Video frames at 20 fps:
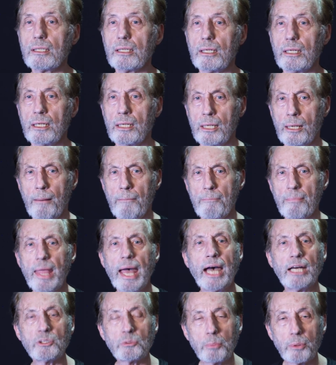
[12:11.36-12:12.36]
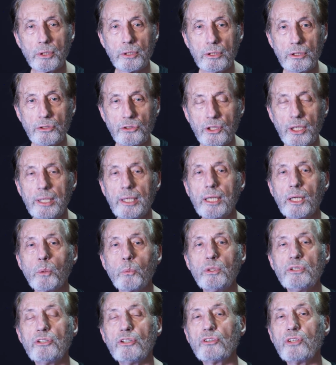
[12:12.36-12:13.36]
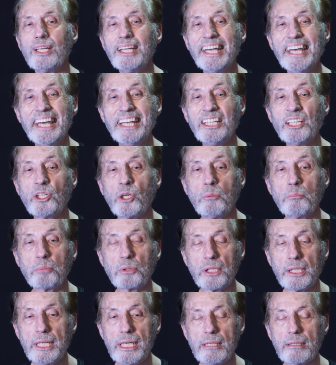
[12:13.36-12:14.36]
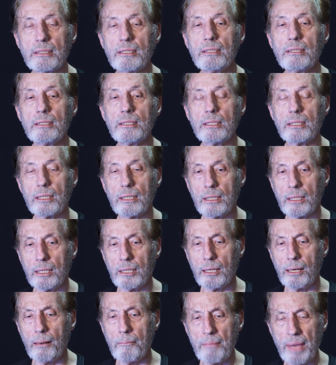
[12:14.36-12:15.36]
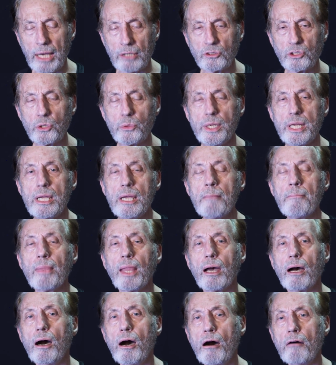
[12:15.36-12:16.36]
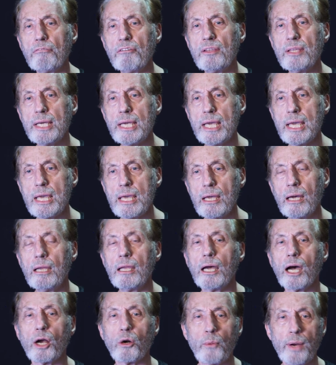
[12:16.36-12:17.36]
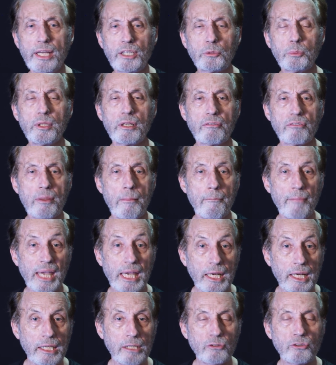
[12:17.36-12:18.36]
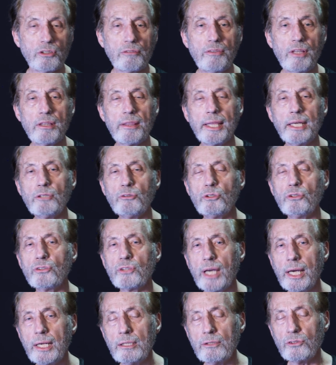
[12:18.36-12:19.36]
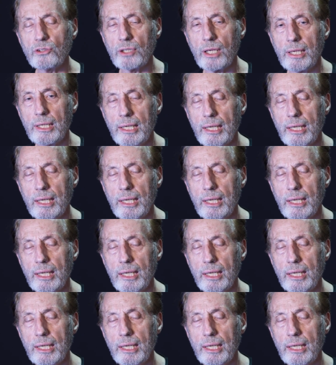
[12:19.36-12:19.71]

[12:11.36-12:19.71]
Asperger's, which is an incomplete mastery of the arrangement of the meanings of the things you sense.